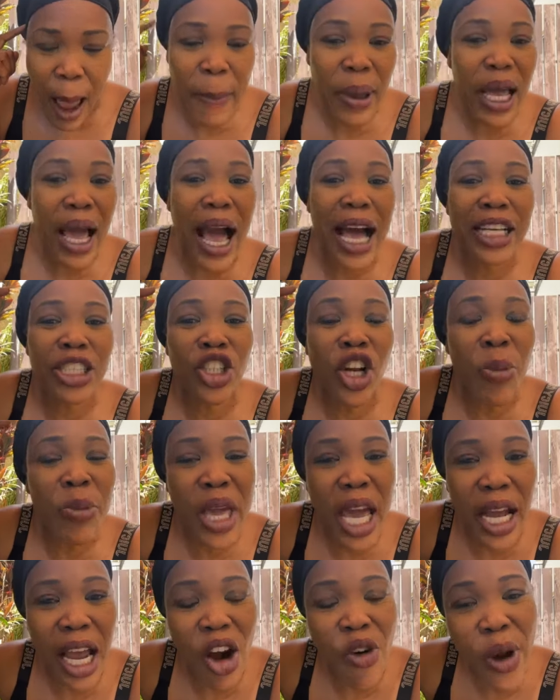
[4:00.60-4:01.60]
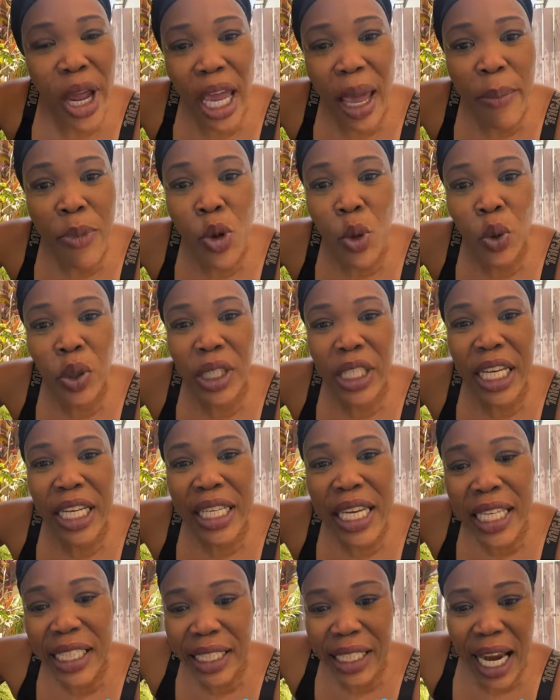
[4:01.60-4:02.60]
And because Jamaica reggae
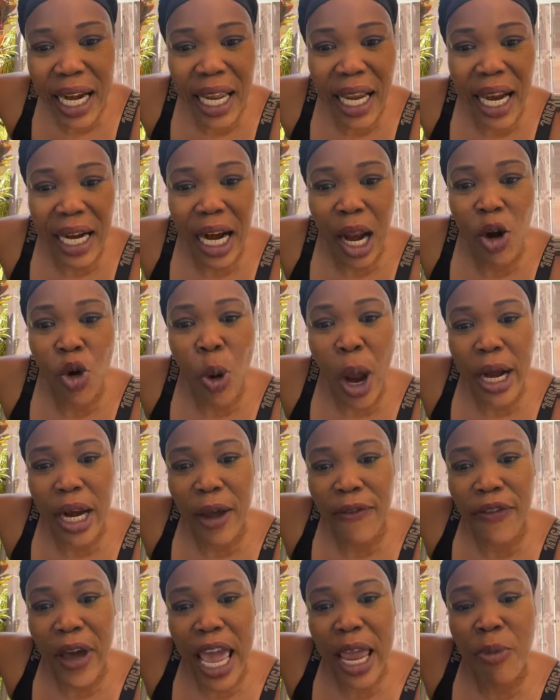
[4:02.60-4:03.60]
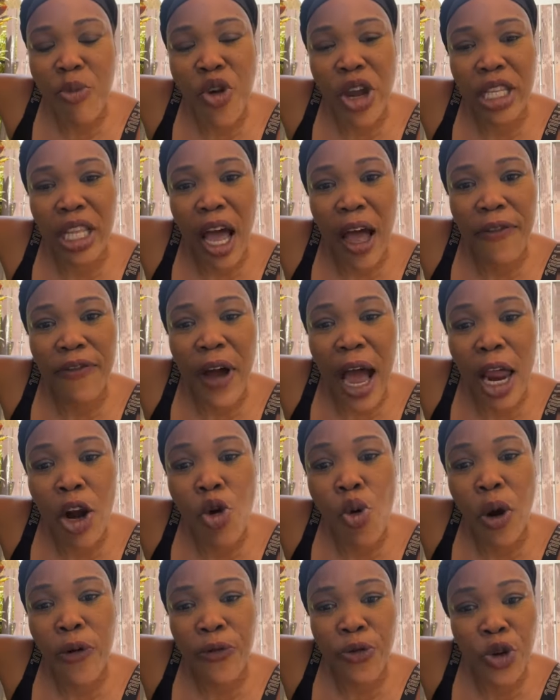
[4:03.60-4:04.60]
music disconnect and a, and a vibrator for
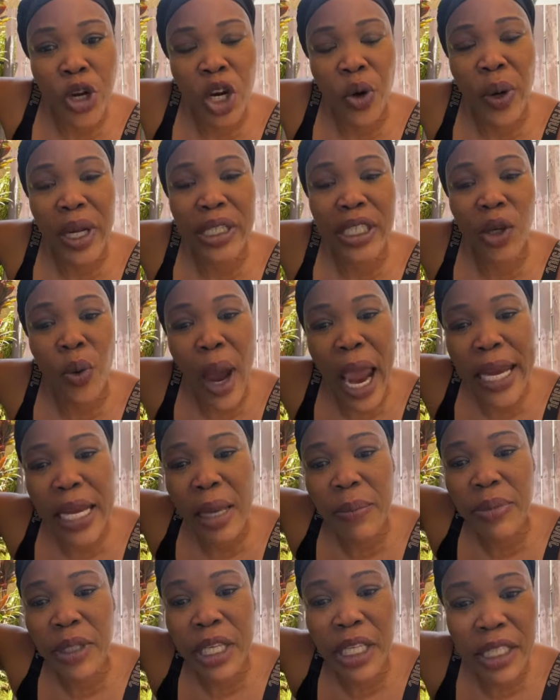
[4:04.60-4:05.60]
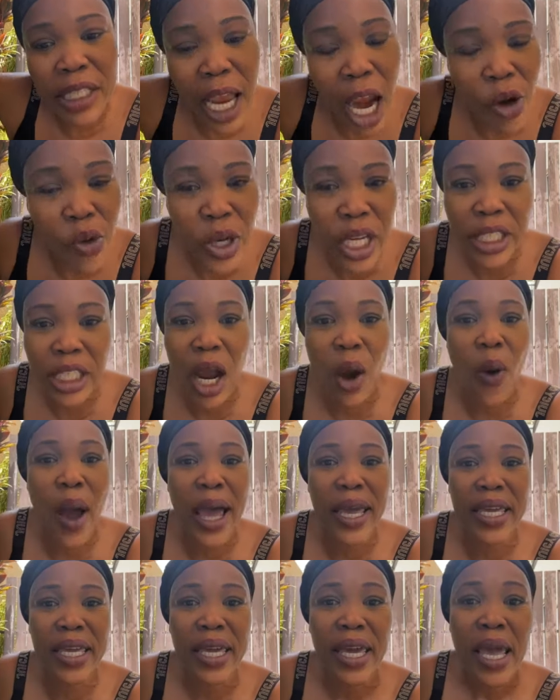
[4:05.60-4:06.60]
a lower frequency why them things they reach
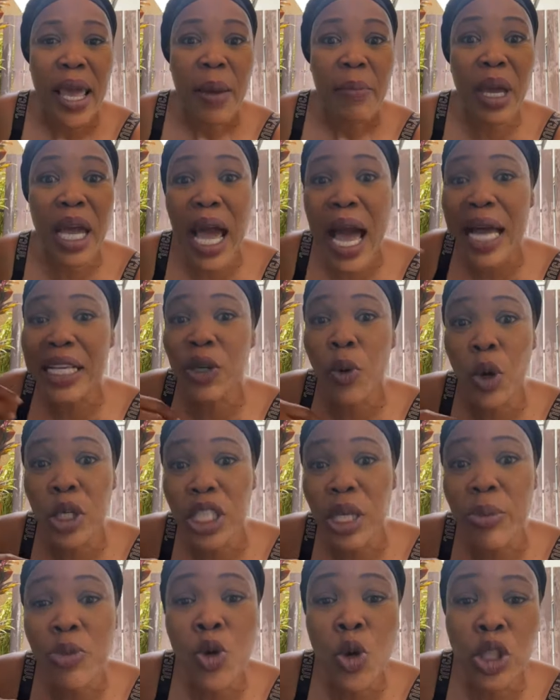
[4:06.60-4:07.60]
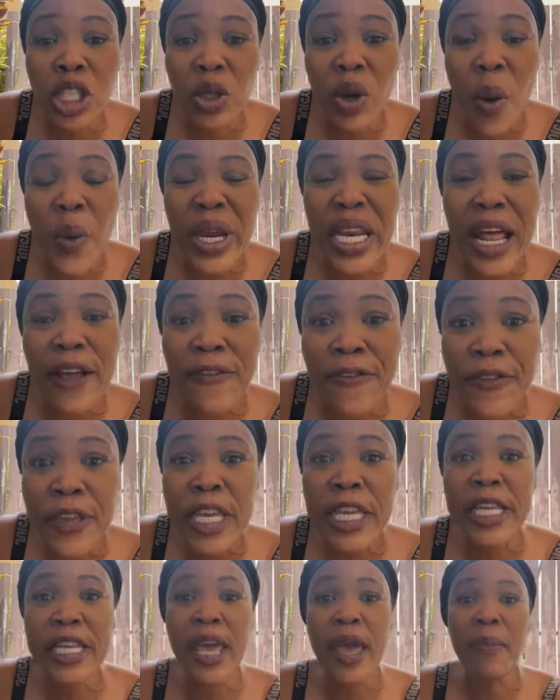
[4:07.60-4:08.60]
Hawaii. Because it was the music where we that
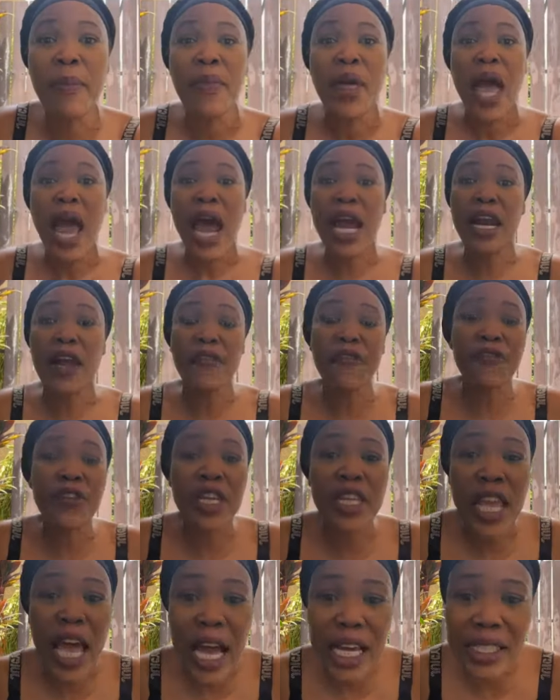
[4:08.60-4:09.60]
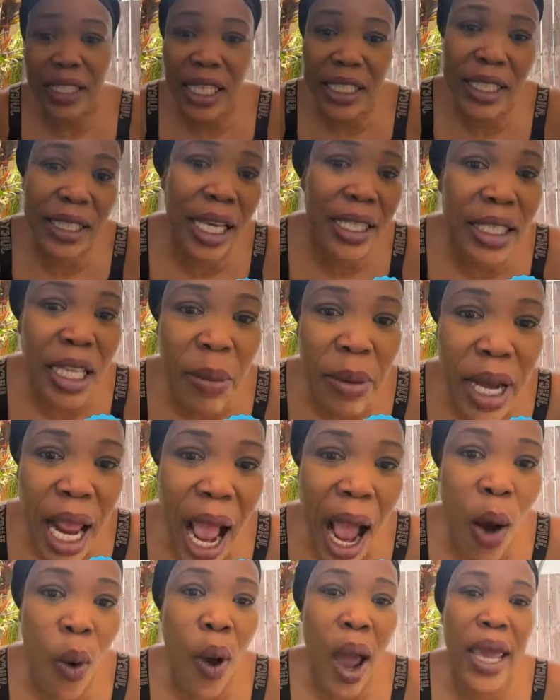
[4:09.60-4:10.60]
feed them and I feed the ancestors them in
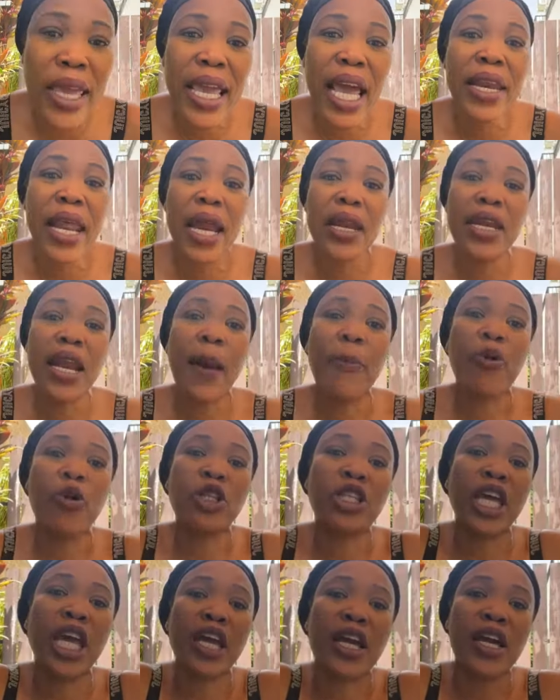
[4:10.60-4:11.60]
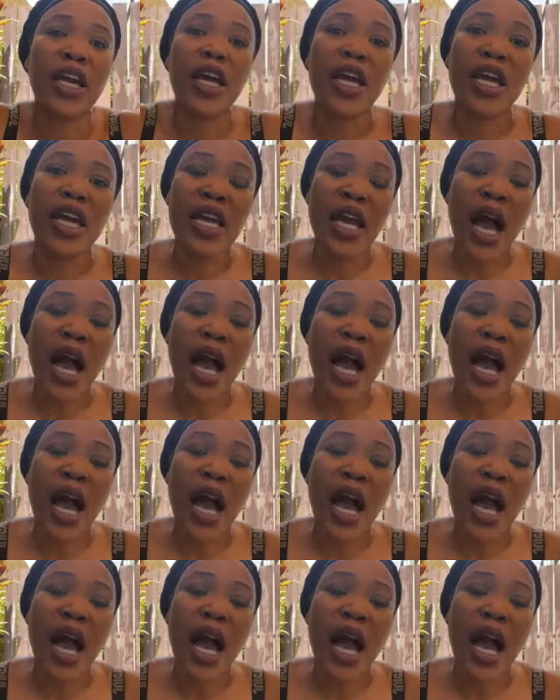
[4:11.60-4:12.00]
Hawaii that did protect